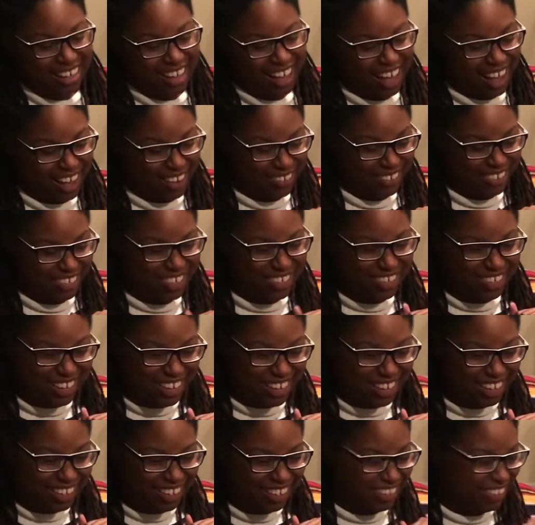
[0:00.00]
have a
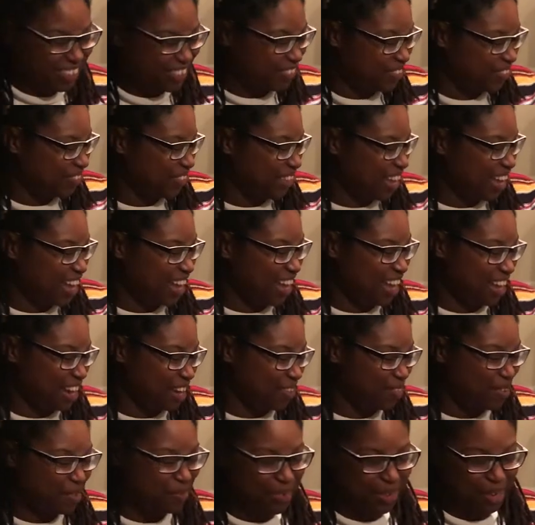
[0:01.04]
trial, and I
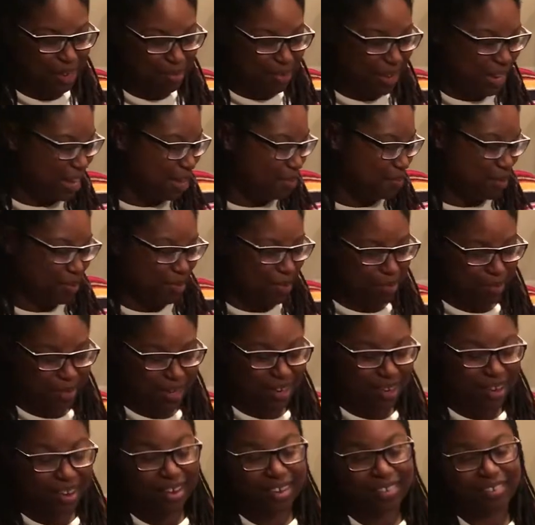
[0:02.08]
rubbed it on my hand, but I rubbed it
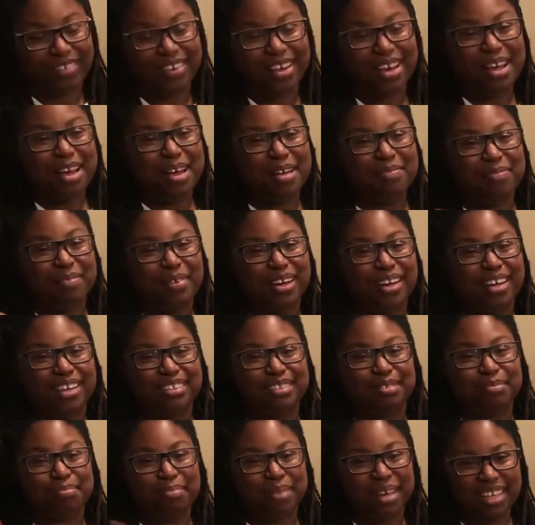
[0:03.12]
off. But
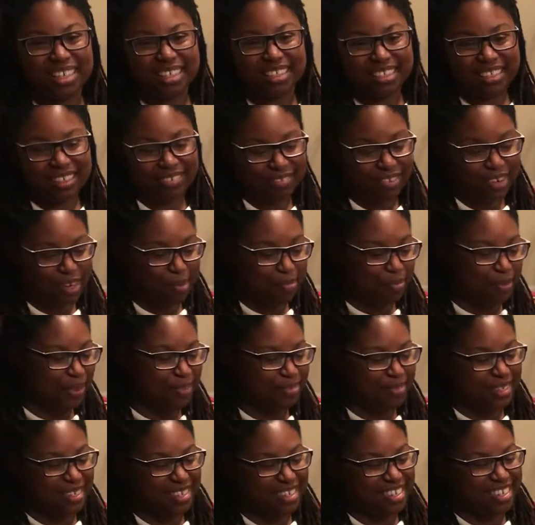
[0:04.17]
it's amazing, very
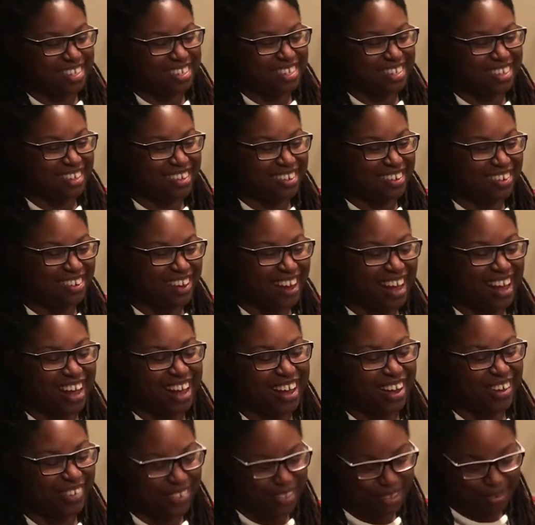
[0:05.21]
pigmented, so I
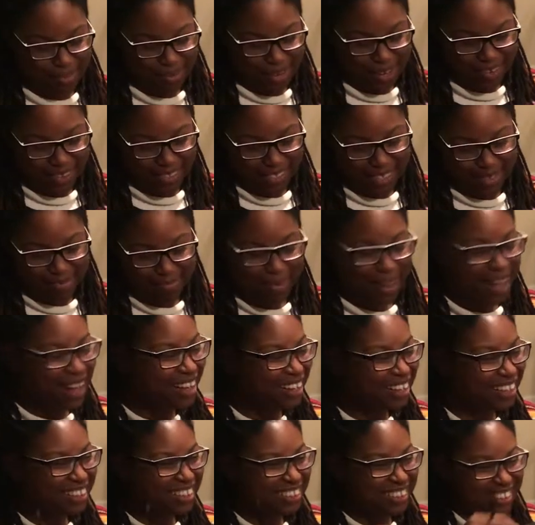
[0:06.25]
have to play with this
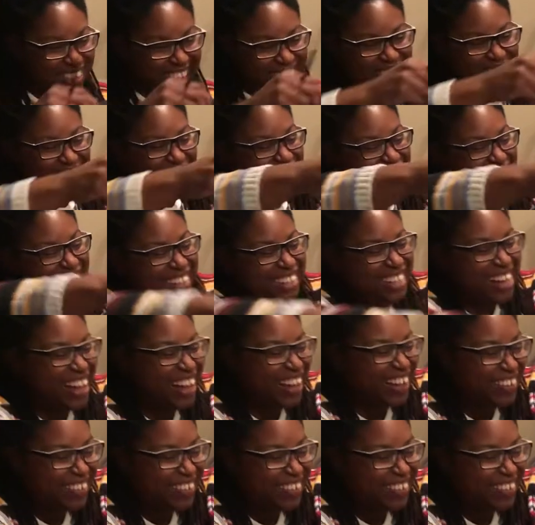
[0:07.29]
palette, so that's what we're gonna do today.